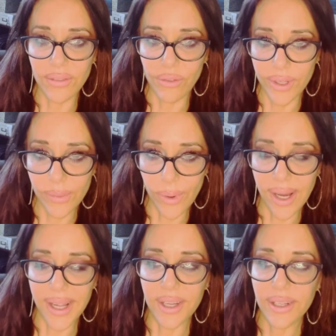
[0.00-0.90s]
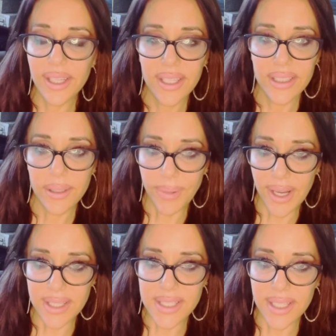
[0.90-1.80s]
rewire the
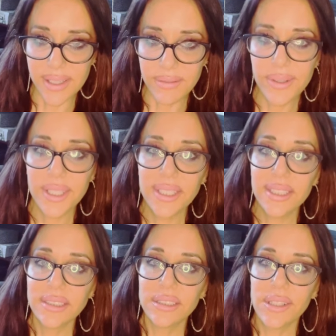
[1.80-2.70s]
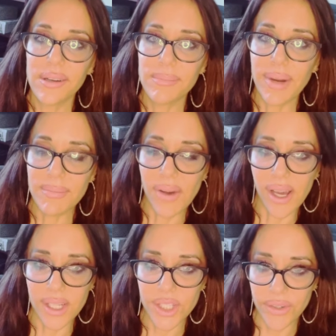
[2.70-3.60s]
positive by
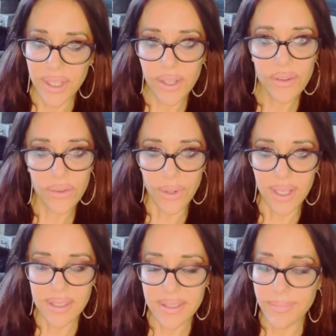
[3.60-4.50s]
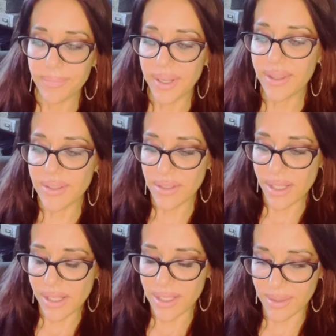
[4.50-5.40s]
monitoring your thoughts, but
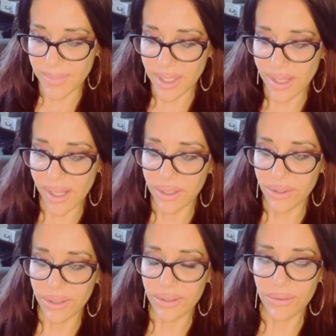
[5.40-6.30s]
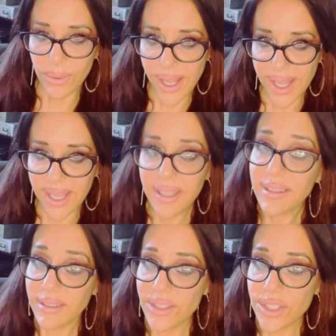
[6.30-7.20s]
there's a methodical way
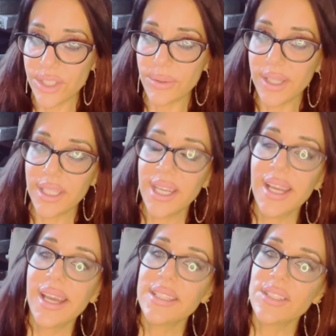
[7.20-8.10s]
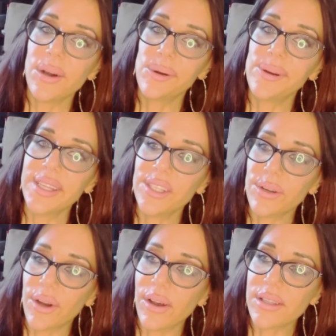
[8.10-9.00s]
to do it. So
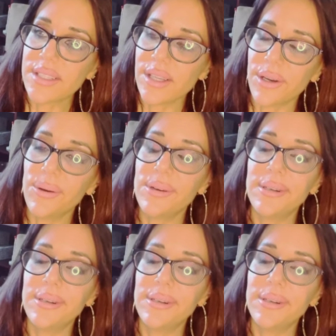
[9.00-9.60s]
you're also